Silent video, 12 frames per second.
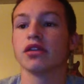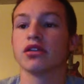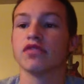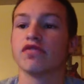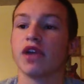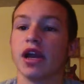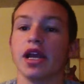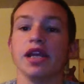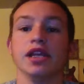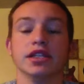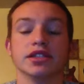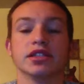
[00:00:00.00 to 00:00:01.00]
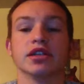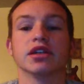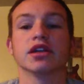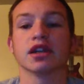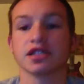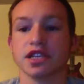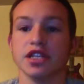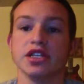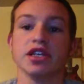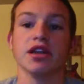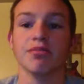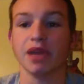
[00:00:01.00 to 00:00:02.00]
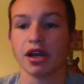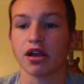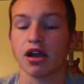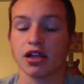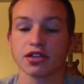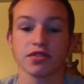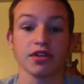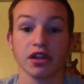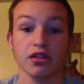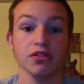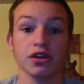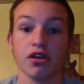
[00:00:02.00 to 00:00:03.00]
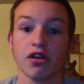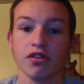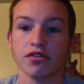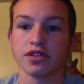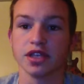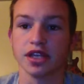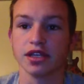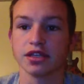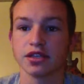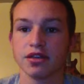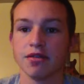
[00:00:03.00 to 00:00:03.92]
Good Friday, Easter, Ascension, and Pentecost, so it included all those things.